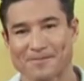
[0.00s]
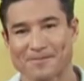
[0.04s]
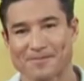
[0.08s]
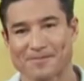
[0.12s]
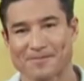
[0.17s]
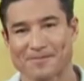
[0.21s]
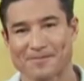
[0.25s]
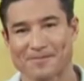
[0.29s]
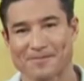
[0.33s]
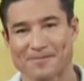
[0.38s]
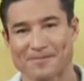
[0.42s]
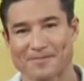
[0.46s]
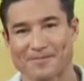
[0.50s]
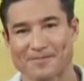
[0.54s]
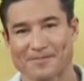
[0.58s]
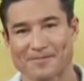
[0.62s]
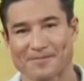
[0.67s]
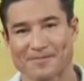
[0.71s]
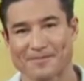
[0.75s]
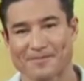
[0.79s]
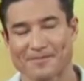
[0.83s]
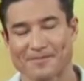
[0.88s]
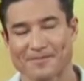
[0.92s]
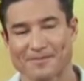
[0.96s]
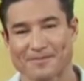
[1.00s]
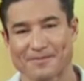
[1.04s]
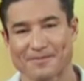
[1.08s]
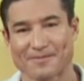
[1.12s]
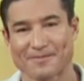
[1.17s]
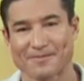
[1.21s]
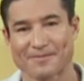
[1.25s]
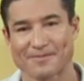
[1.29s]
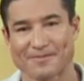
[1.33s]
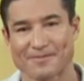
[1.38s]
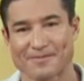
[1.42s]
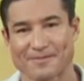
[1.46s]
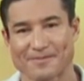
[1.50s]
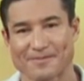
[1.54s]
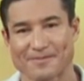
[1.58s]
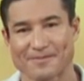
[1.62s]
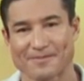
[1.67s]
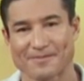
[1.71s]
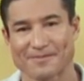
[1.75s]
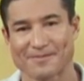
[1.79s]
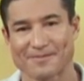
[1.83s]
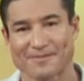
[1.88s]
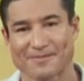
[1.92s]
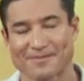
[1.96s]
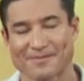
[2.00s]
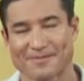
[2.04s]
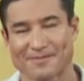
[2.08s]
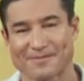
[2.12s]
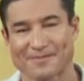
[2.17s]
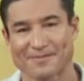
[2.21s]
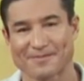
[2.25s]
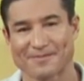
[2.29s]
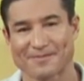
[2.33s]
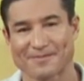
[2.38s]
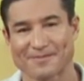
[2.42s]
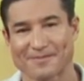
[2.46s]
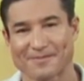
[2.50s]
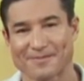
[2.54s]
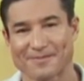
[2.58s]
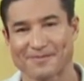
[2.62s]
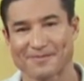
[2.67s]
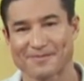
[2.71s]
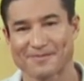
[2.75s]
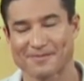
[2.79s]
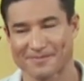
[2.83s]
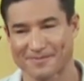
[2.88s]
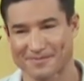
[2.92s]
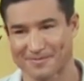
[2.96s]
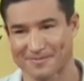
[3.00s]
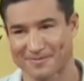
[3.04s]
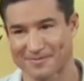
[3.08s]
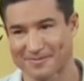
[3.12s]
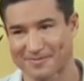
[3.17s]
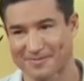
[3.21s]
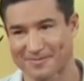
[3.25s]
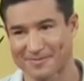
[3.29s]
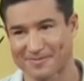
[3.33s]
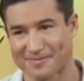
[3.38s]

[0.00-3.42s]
The person shown says nothing.